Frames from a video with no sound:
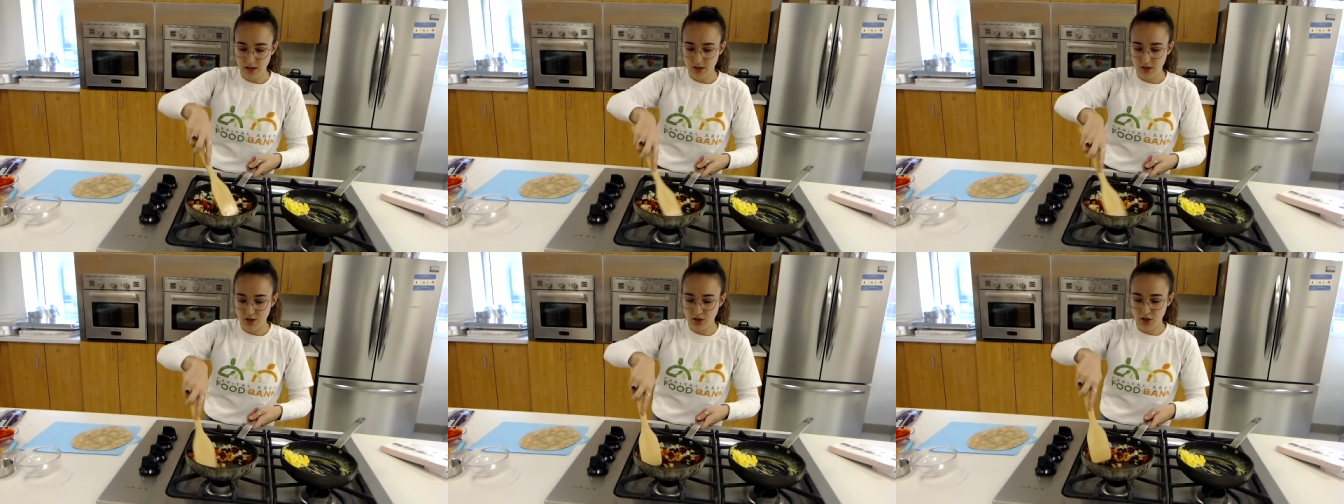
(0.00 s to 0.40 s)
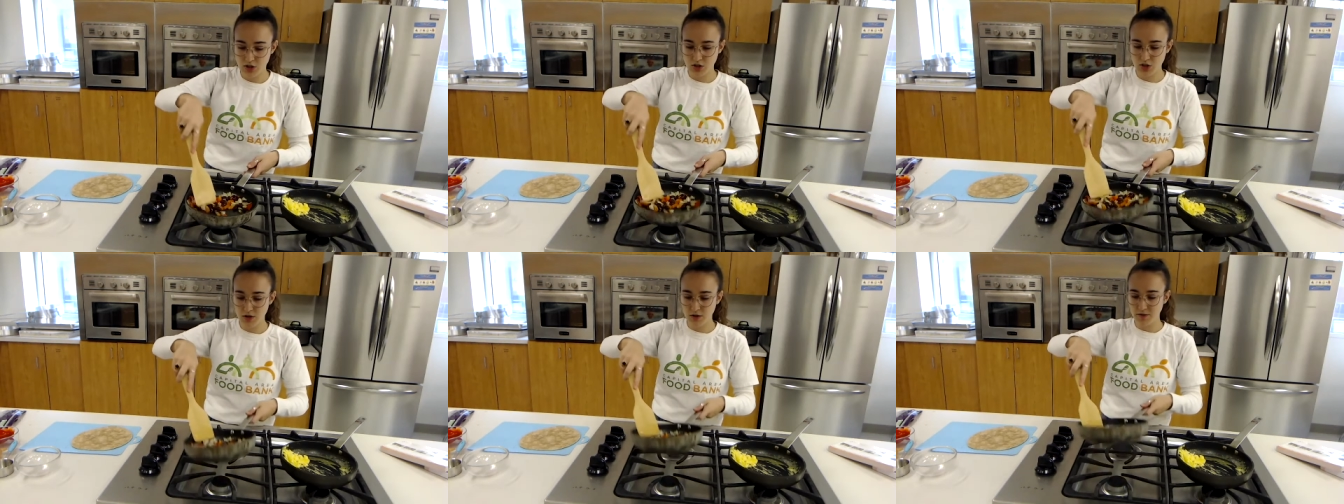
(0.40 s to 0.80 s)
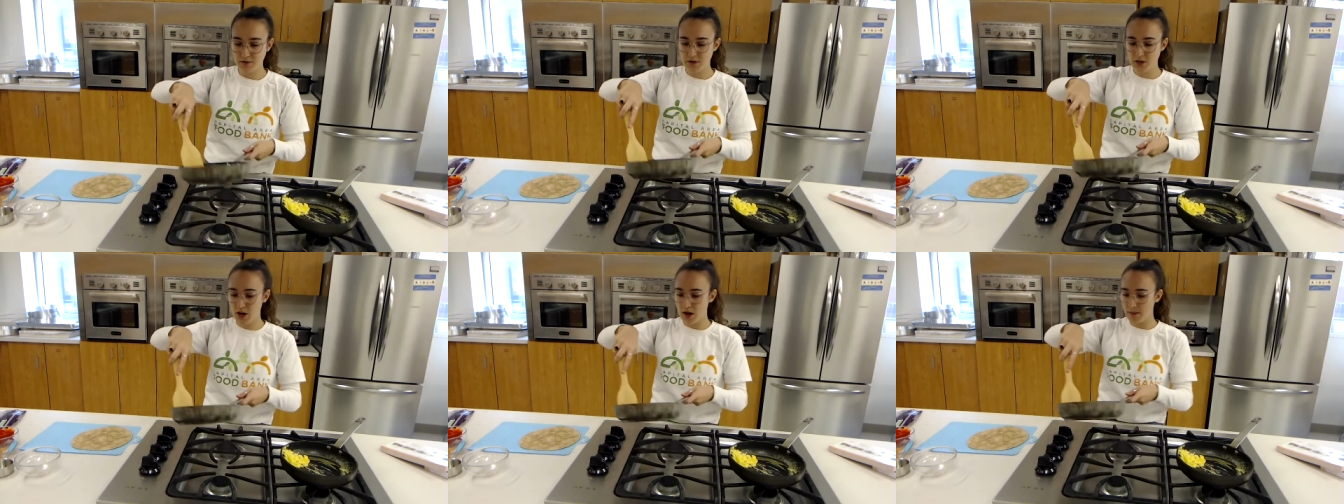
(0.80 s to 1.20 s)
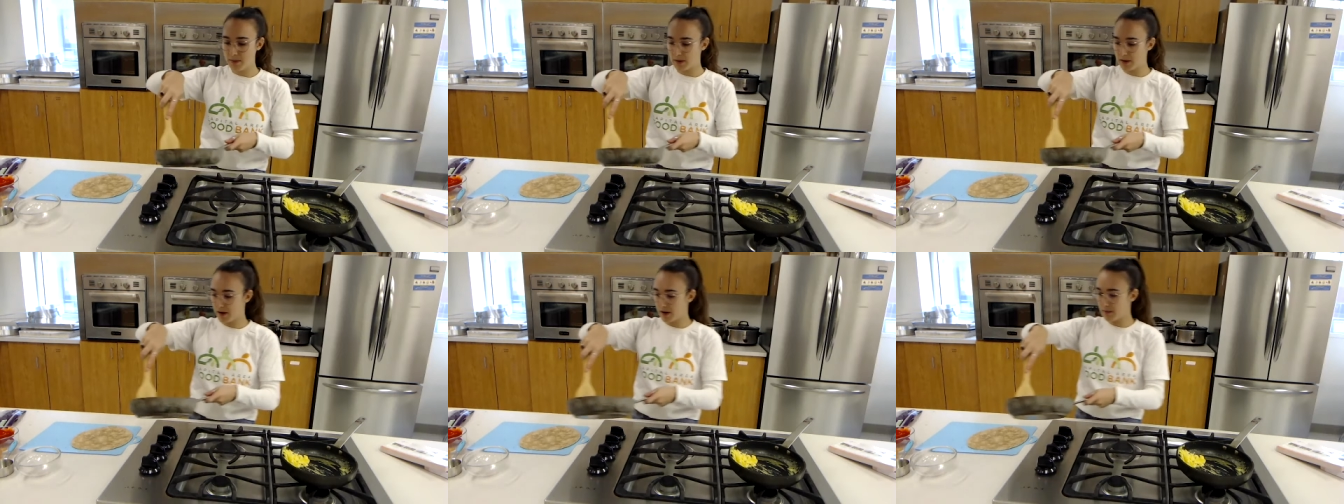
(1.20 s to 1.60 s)
stovetop,
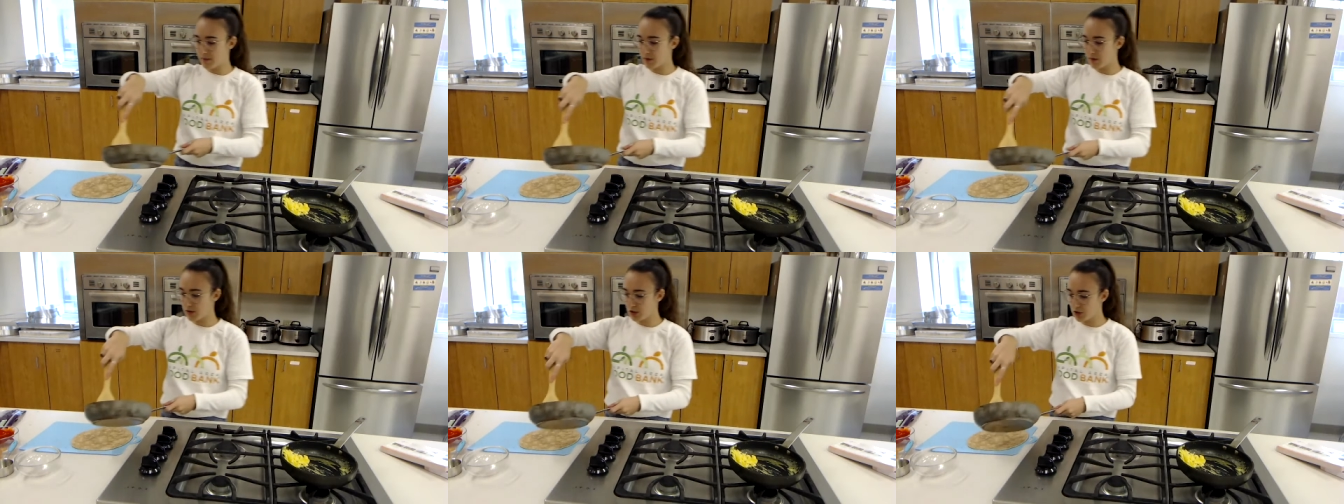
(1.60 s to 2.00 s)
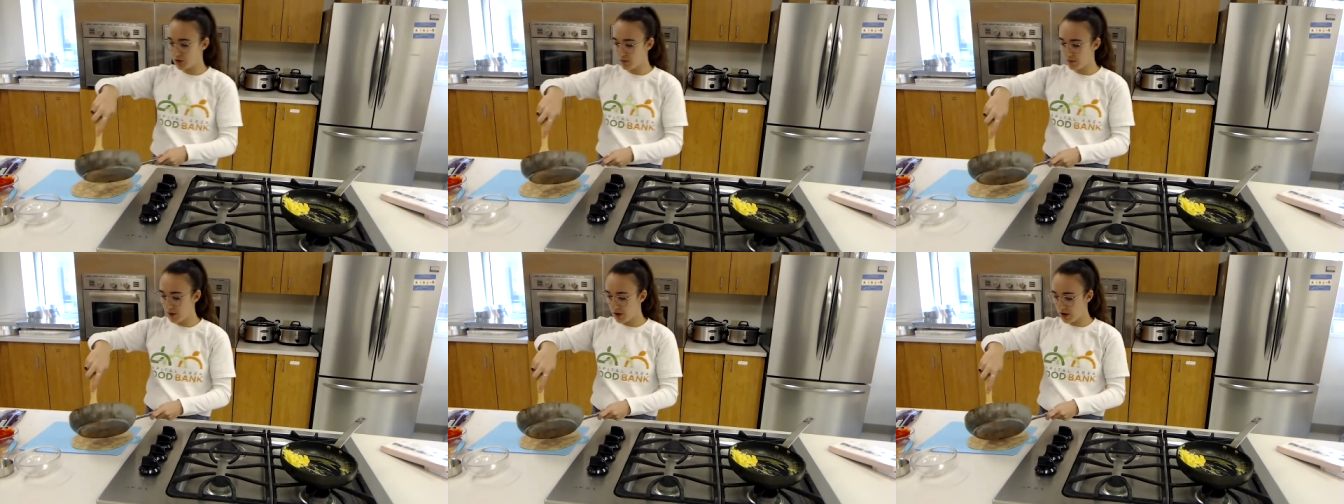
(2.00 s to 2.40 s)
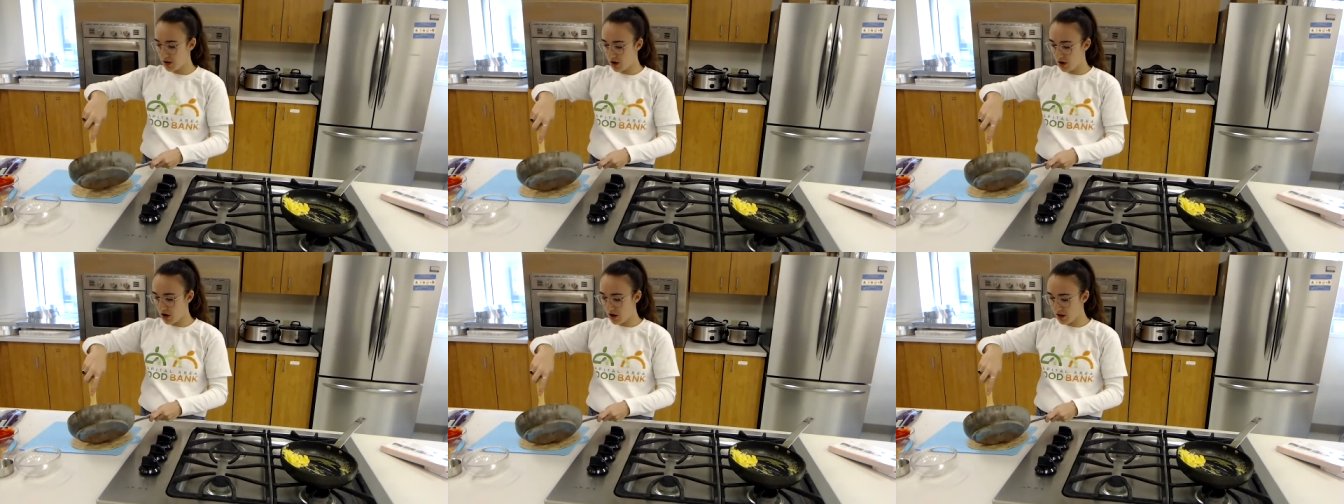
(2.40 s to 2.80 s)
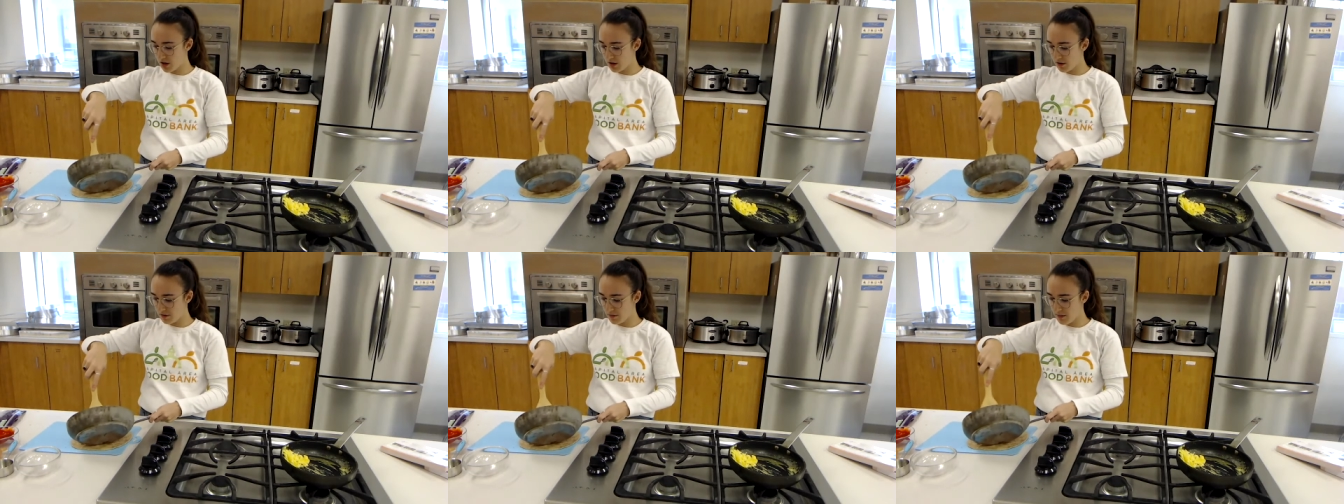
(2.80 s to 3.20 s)
and I'm going to put all
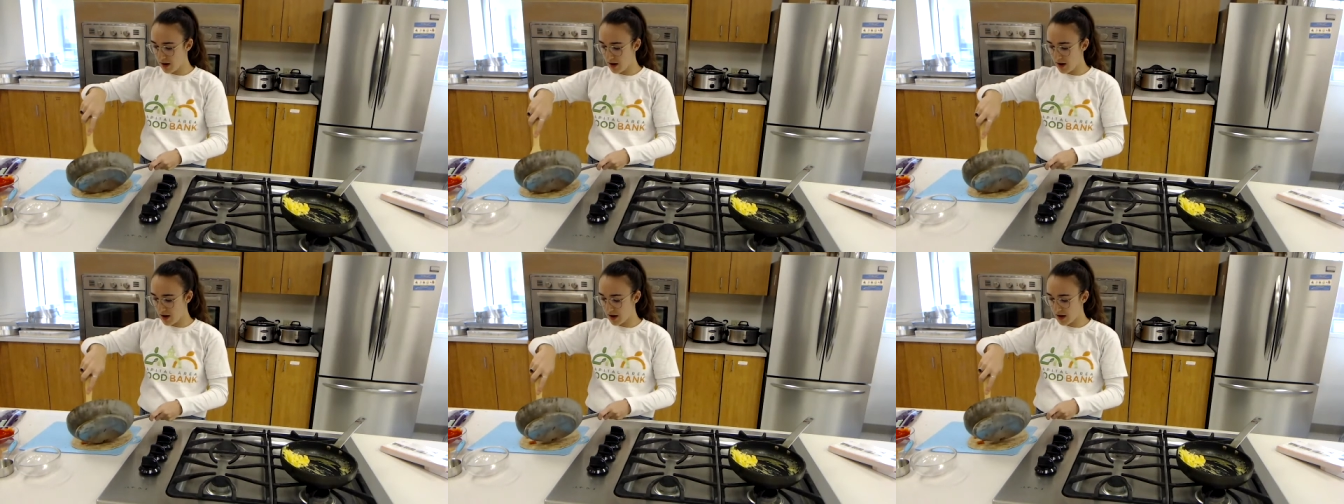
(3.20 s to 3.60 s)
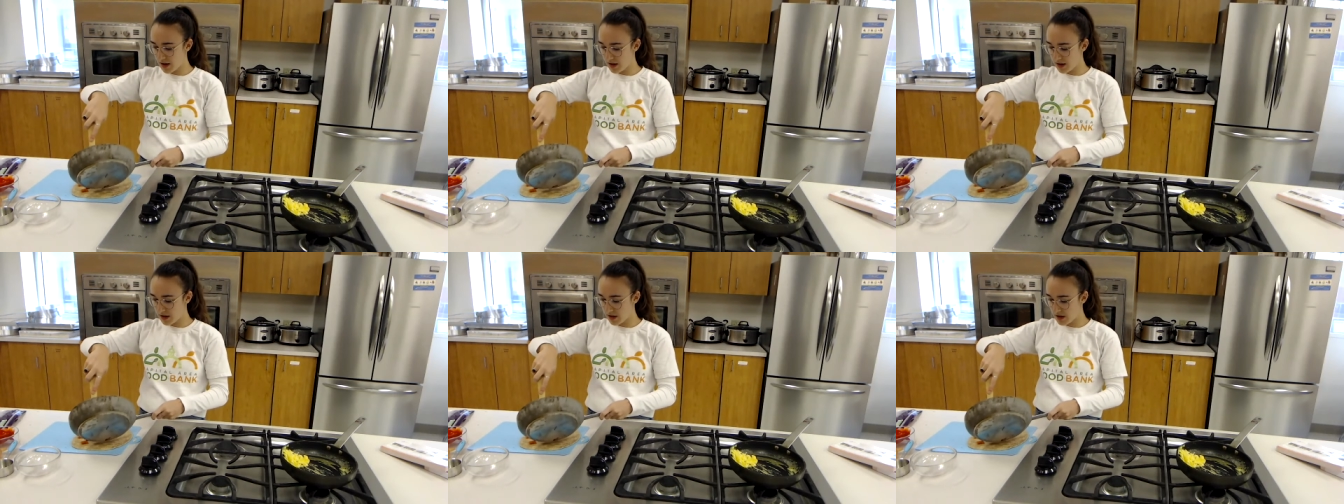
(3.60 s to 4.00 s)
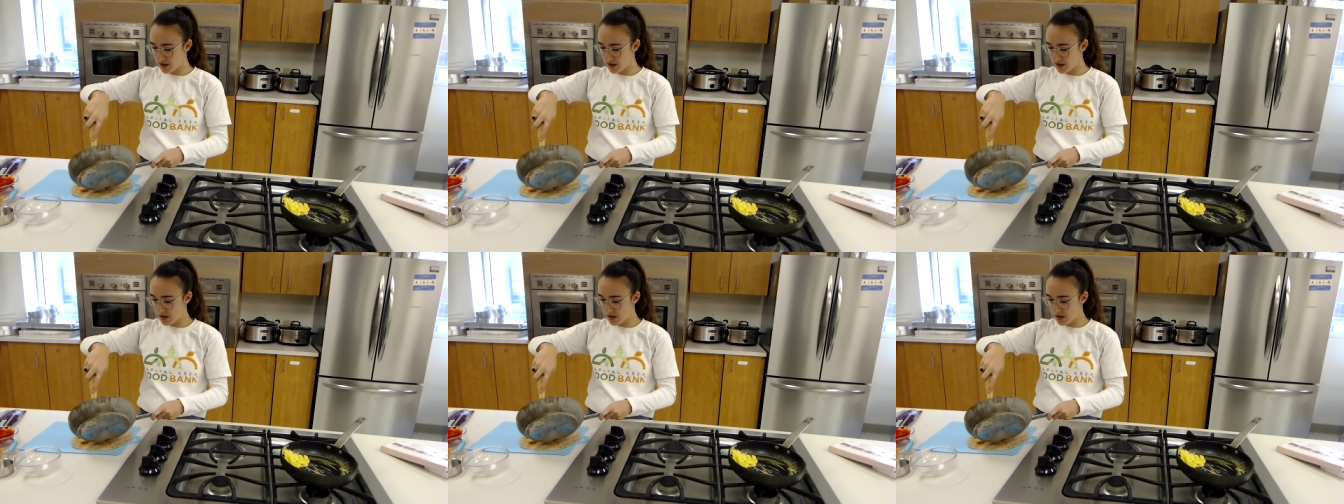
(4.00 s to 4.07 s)
of my